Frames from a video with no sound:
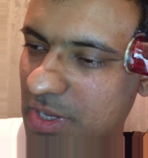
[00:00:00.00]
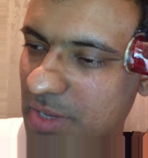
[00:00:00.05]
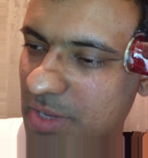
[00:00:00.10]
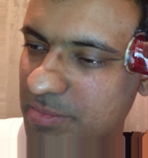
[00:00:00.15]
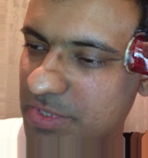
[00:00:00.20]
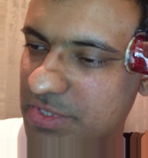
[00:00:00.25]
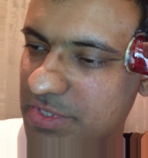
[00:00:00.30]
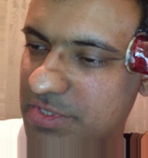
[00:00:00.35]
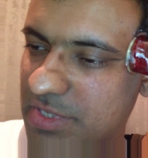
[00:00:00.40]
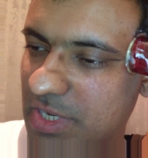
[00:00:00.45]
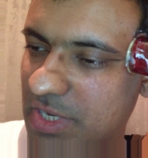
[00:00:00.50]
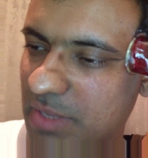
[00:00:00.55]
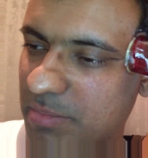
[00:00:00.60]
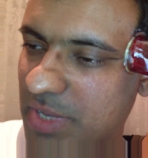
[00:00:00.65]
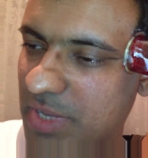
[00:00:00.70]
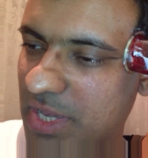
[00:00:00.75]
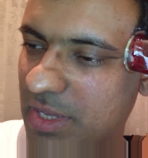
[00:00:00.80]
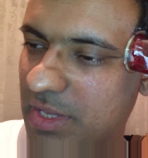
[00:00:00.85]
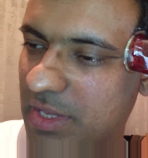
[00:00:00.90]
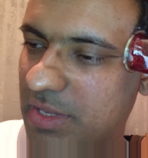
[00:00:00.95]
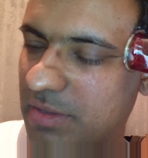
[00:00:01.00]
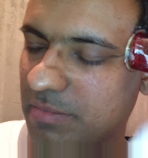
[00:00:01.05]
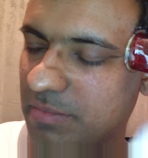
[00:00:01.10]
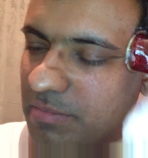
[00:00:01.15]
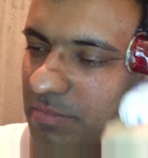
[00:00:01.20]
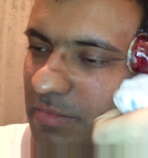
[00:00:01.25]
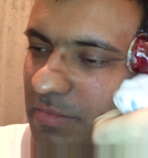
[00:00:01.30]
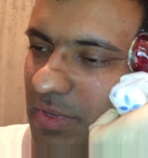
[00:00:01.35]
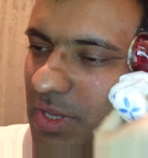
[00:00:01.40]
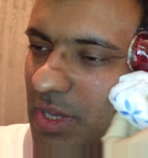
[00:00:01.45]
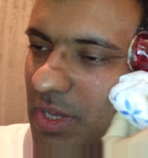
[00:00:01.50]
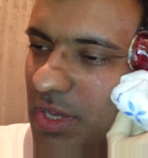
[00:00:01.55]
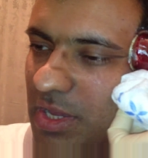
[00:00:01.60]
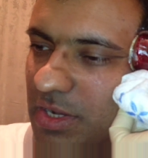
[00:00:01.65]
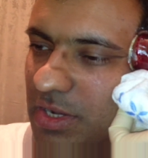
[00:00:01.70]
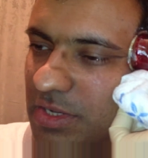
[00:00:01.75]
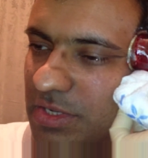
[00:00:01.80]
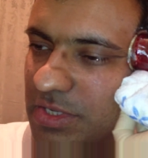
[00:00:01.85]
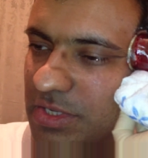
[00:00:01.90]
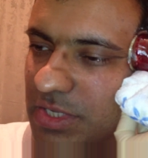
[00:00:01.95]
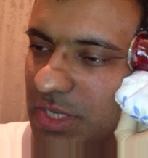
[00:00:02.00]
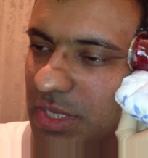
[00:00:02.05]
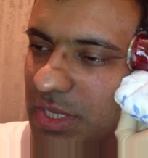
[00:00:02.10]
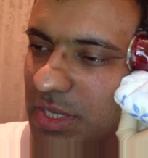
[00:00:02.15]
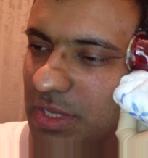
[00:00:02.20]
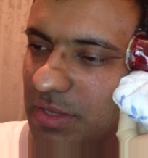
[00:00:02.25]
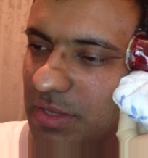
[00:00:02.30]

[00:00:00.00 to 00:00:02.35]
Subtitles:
I'm just sitting back and